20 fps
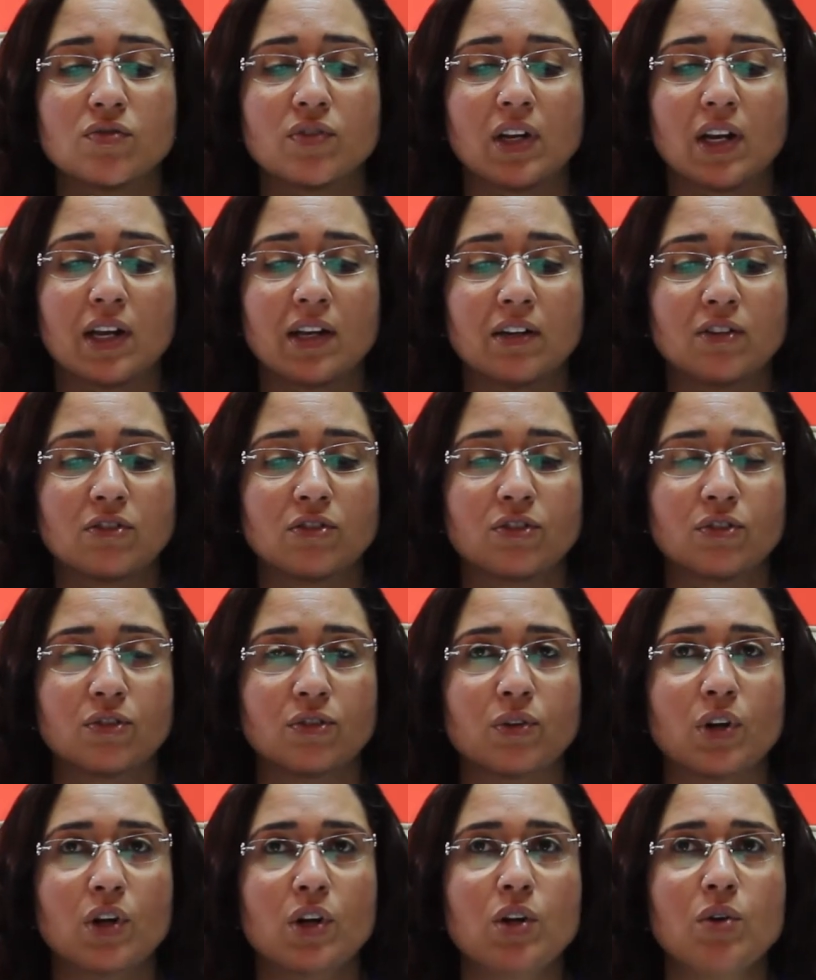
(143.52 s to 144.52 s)
related
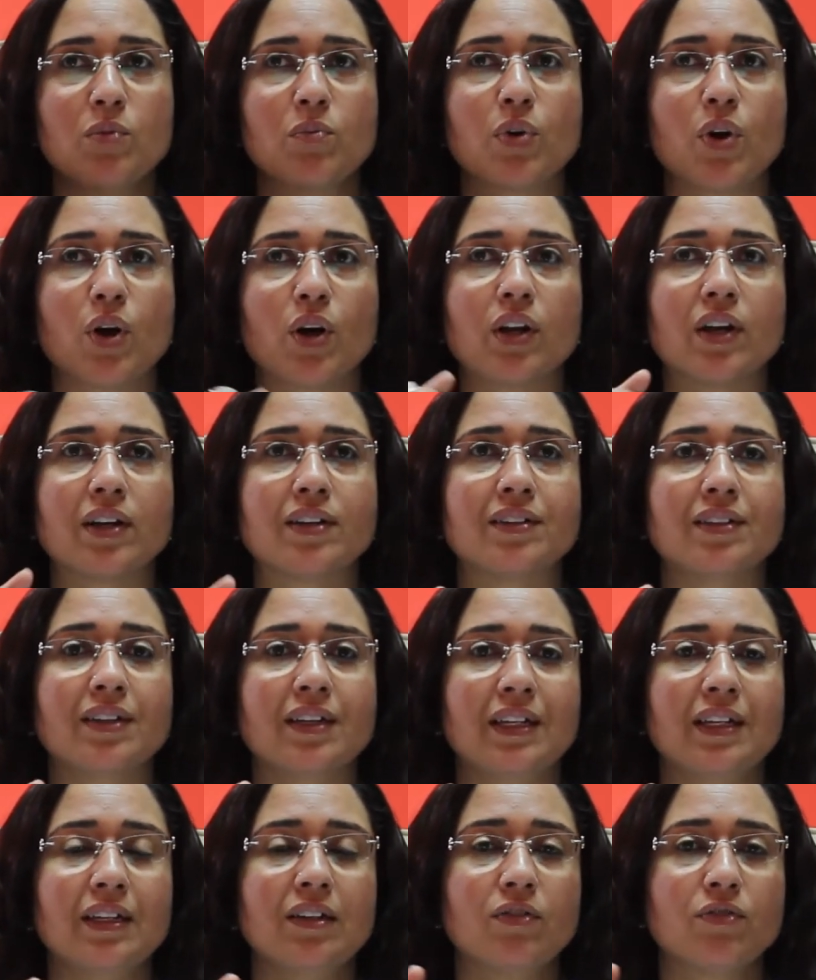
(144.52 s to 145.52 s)
to product
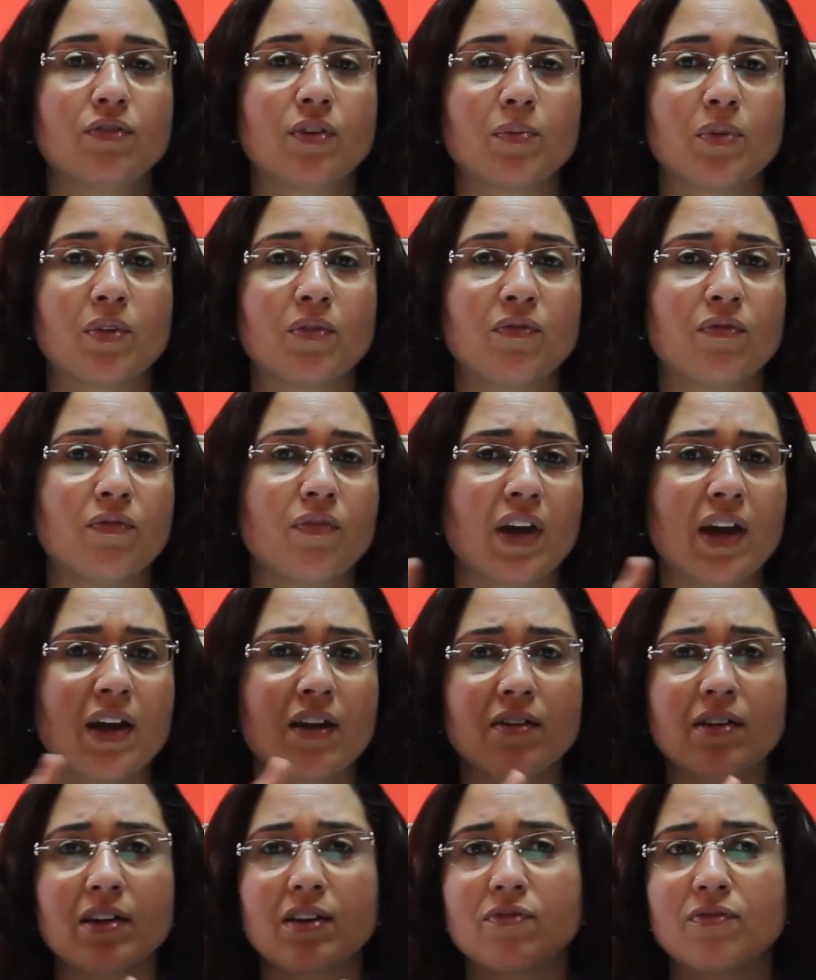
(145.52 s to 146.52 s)
need from the
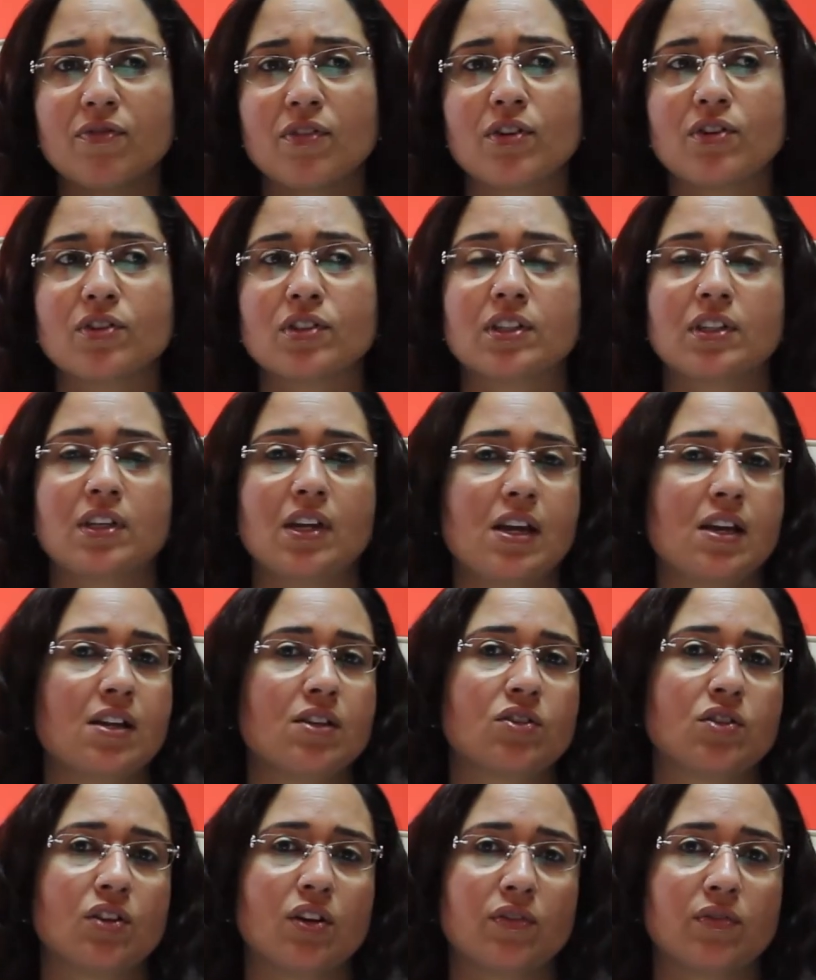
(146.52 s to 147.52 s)
very first
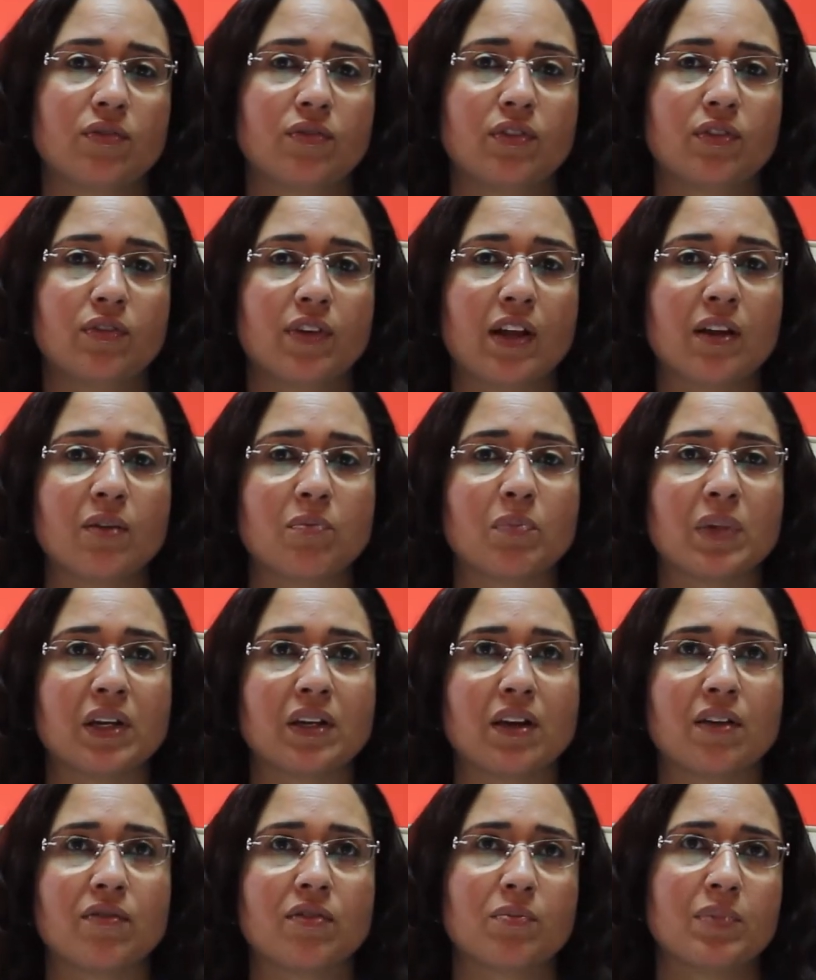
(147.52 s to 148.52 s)
stage of
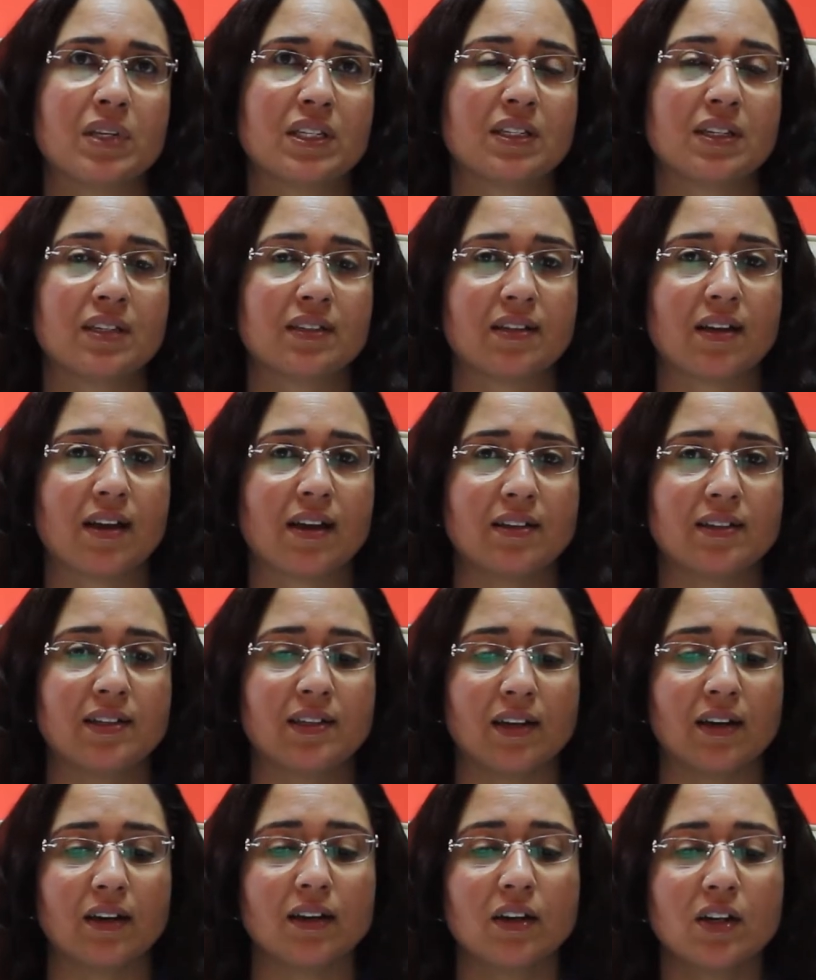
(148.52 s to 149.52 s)
development of a business
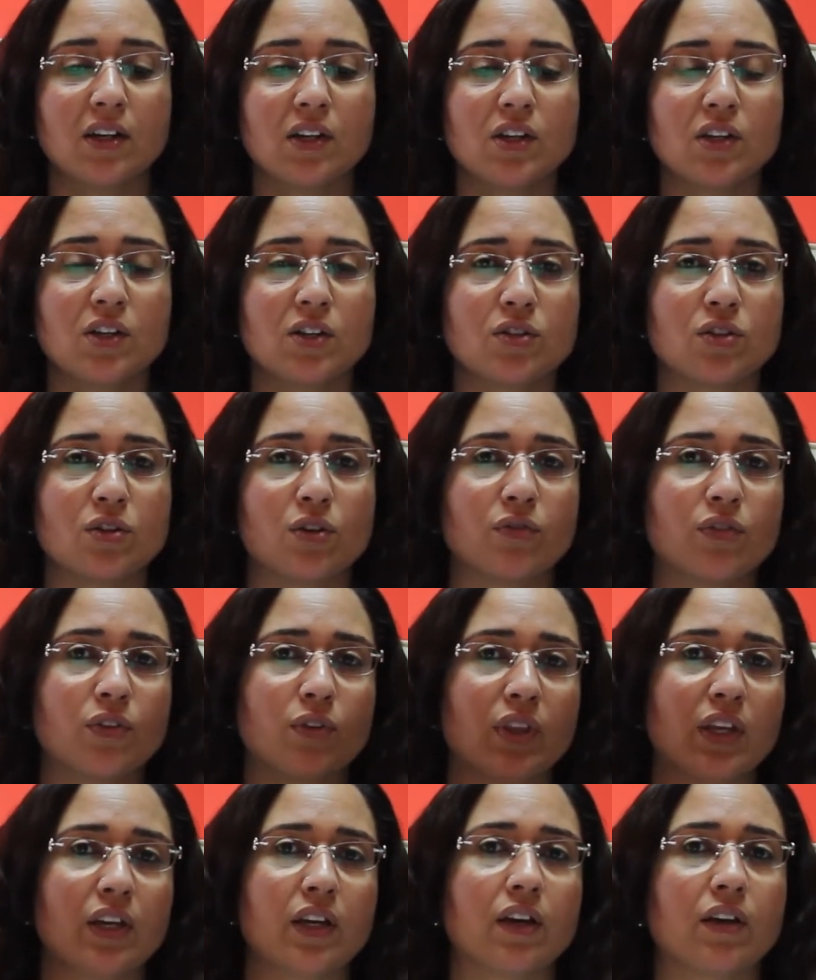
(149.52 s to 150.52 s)
idea. So if you
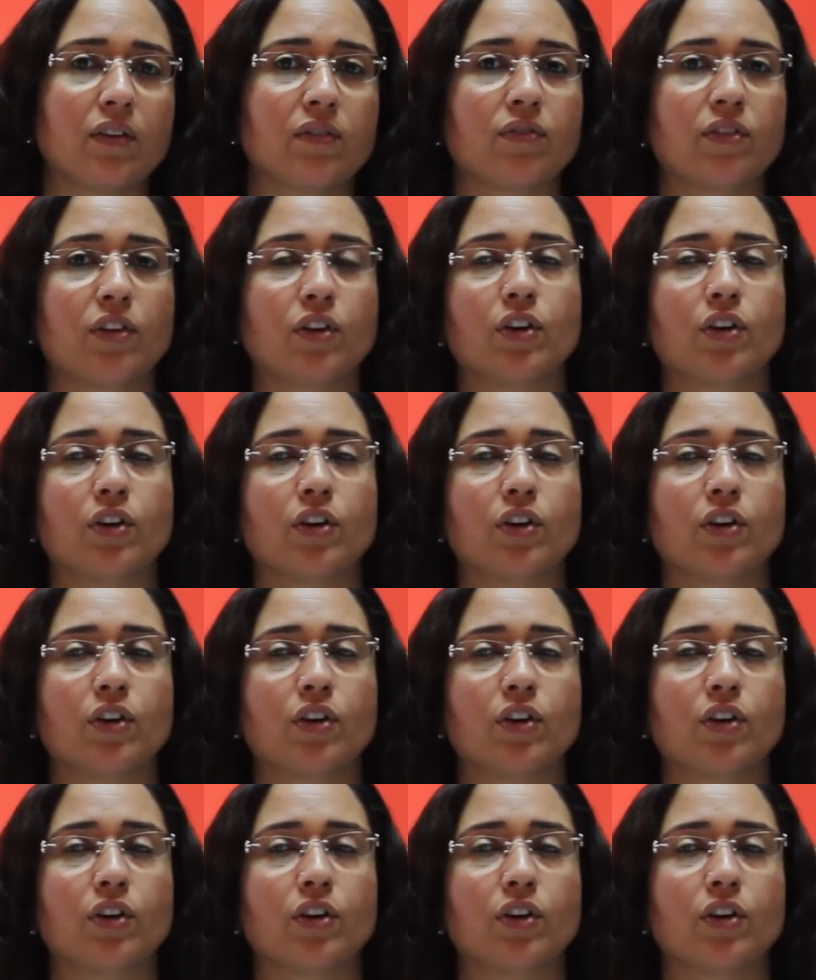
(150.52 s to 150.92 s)
think of